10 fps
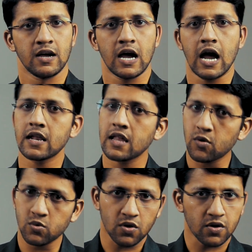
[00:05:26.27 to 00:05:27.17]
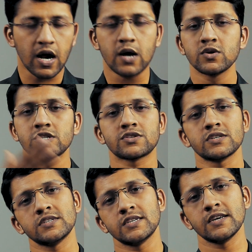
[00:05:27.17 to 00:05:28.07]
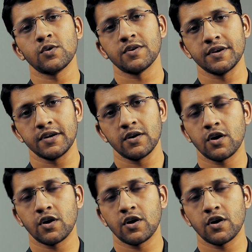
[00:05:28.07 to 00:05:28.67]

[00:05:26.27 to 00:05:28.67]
and now Rahu is transiting over it,